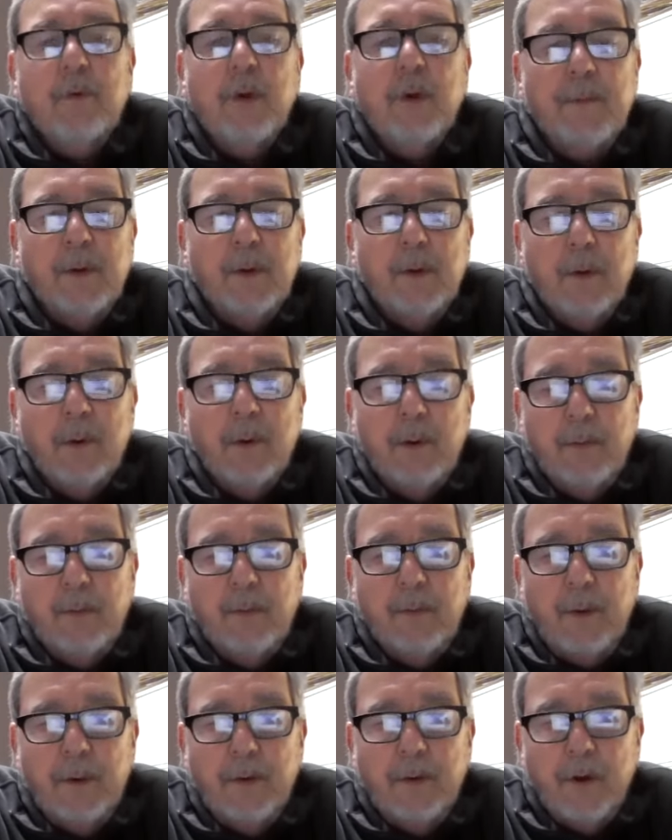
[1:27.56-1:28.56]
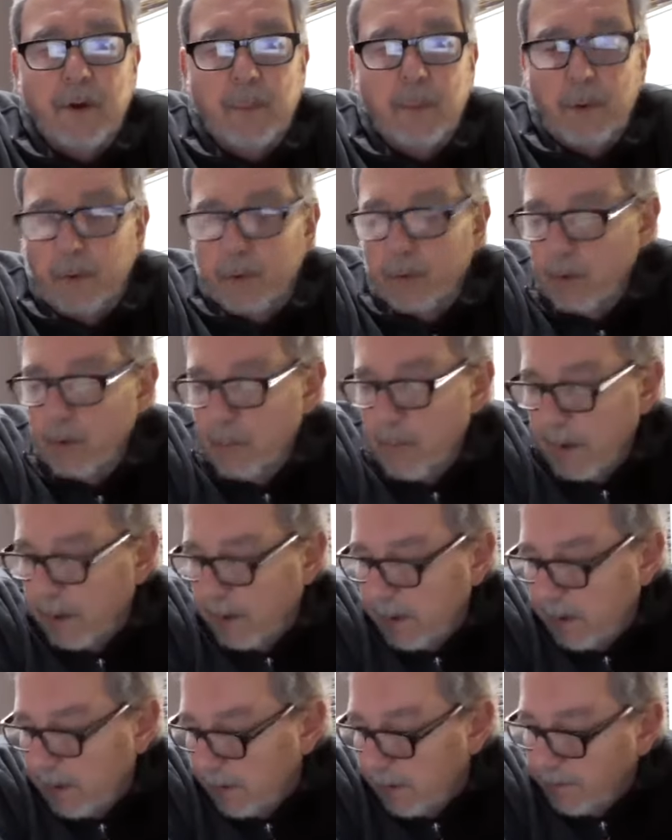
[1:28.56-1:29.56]
Trevor Lawrence finished number two
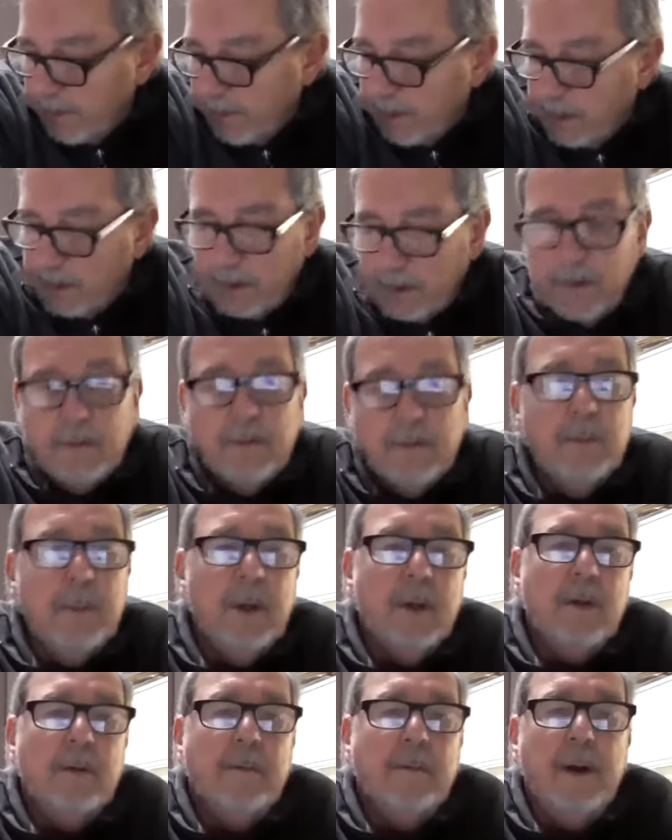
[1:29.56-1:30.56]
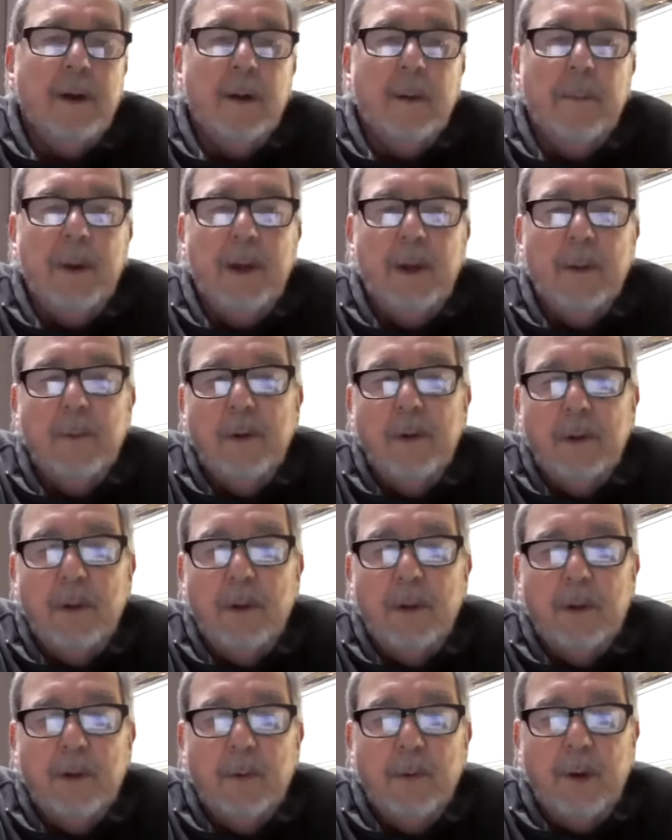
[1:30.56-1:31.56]
behind Devontae Smith of Alabama
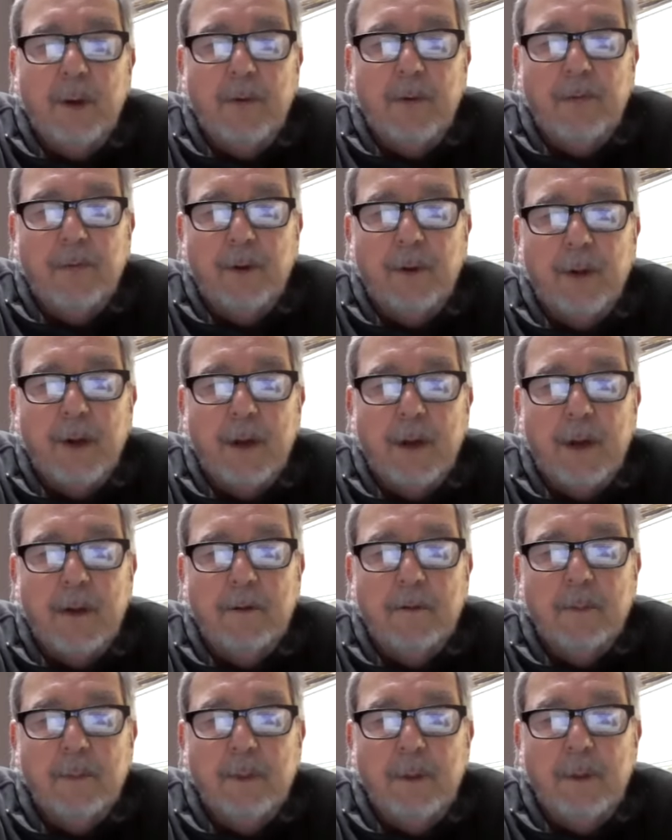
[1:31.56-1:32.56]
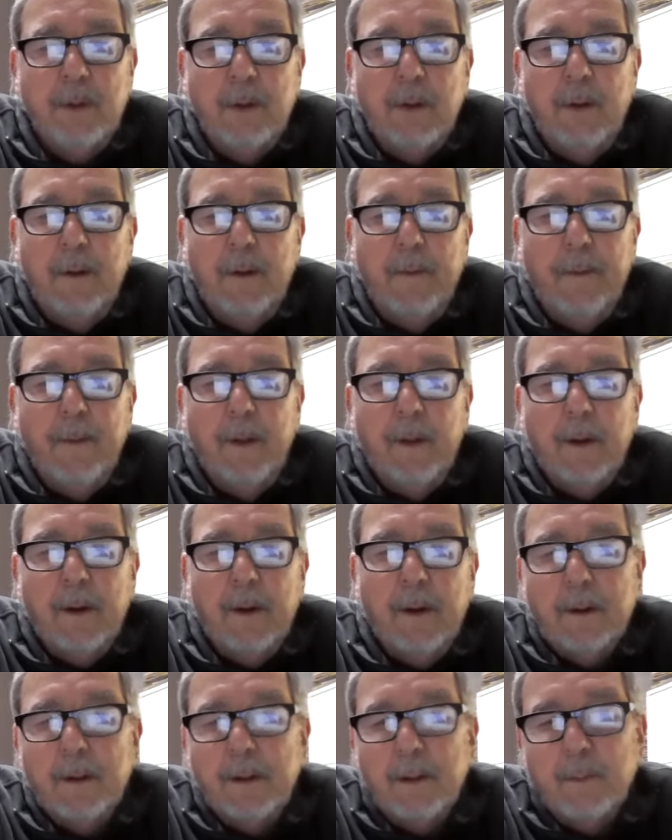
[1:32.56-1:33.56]
in the race for the Heisman.
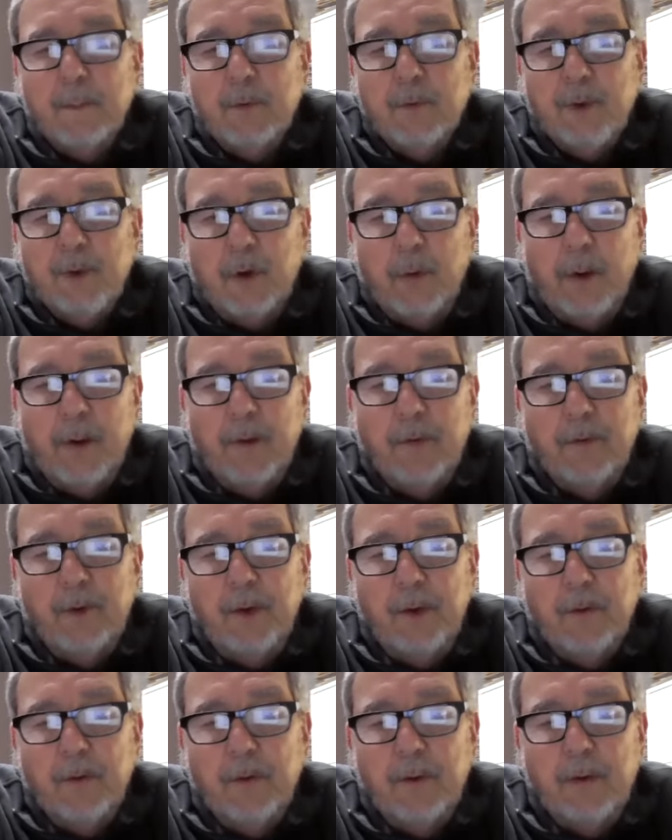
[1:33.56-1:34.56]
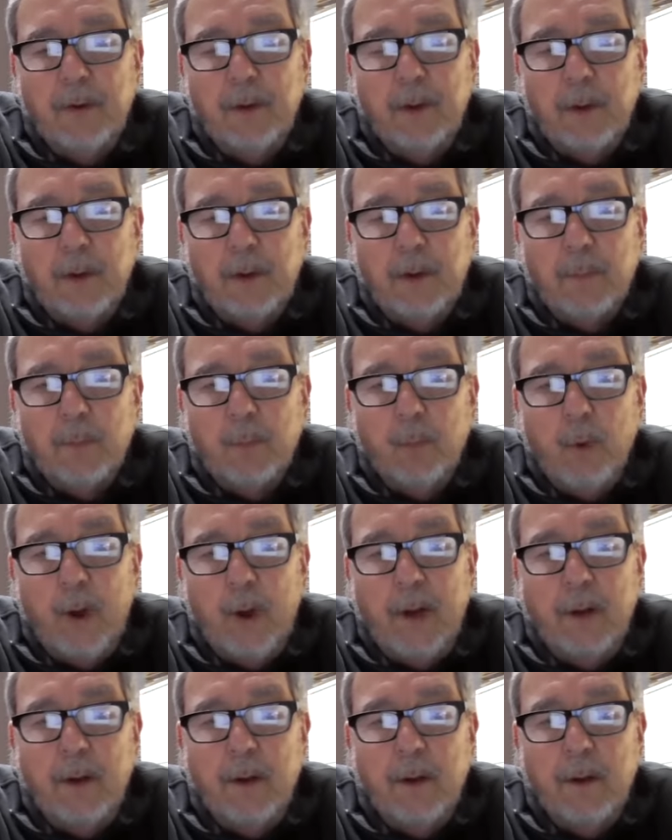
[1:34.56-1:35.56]
It was a great season.
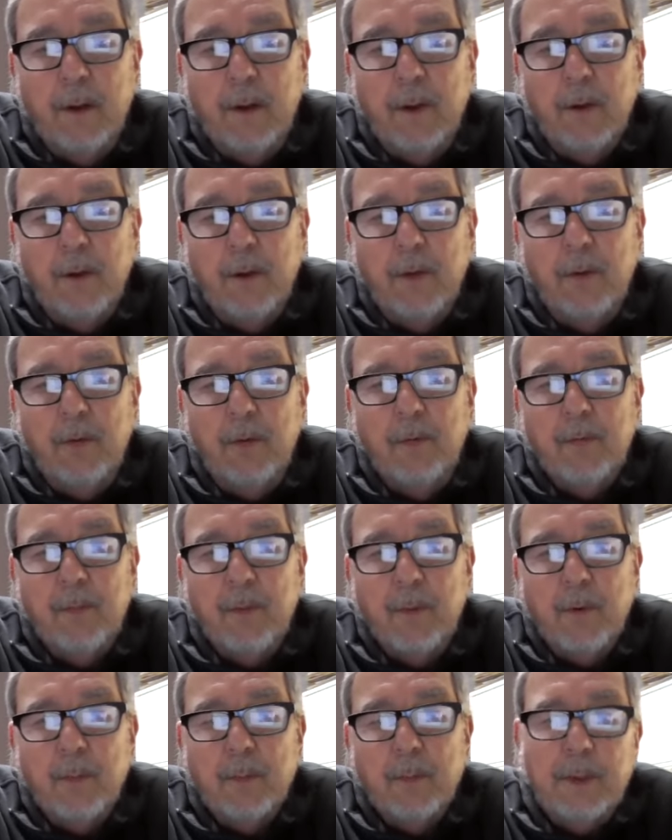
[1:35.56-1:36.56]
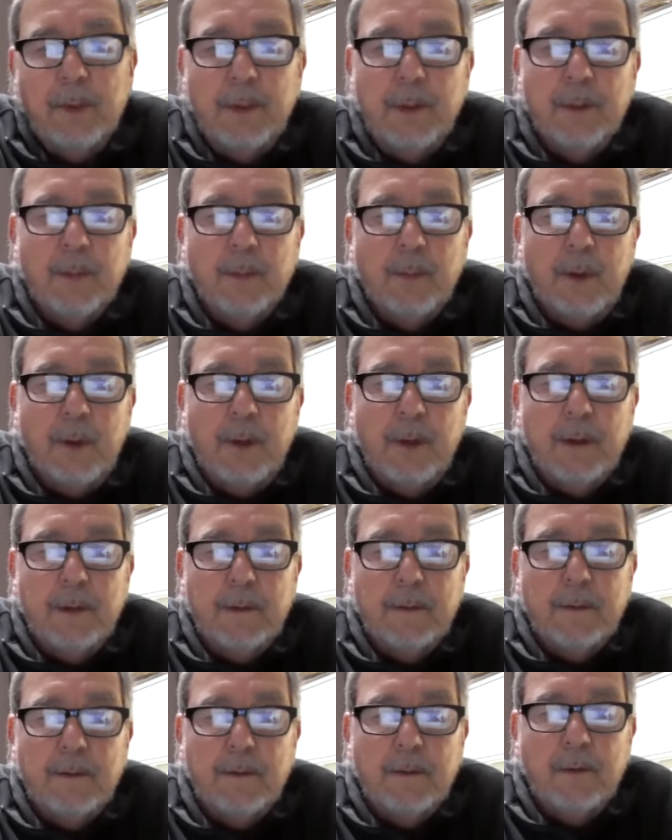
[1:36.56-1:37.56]
Waiting to hear news from him
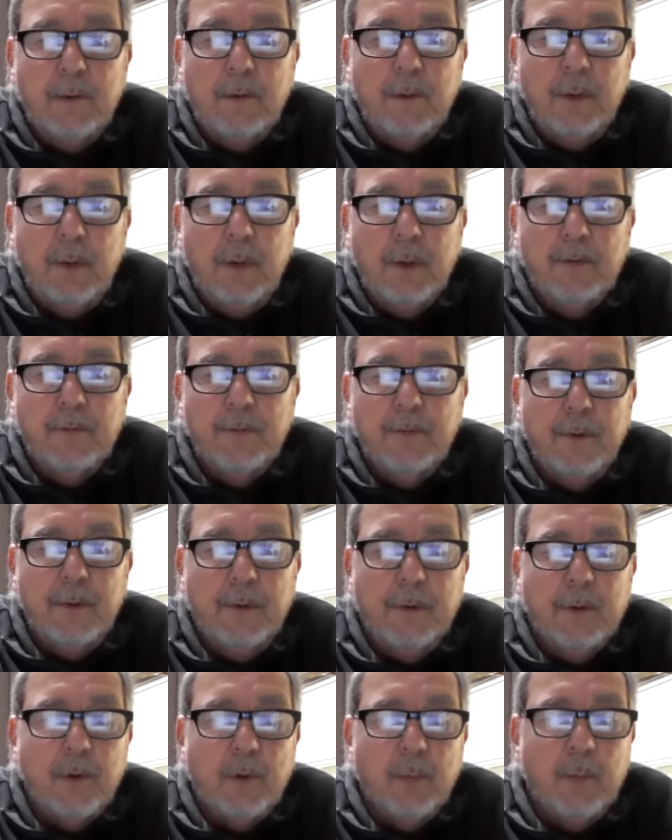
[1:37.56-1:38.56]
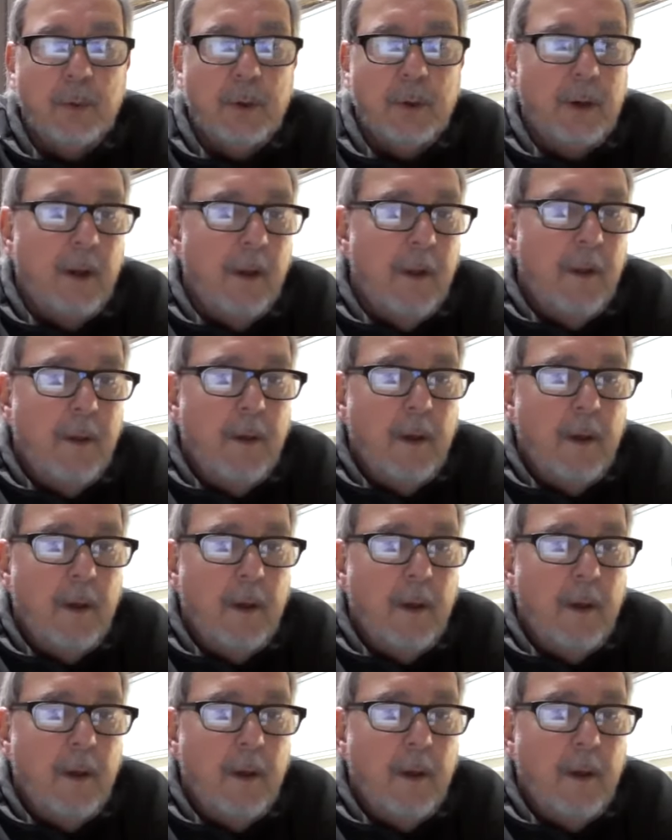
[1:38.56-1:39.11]
as to his future, but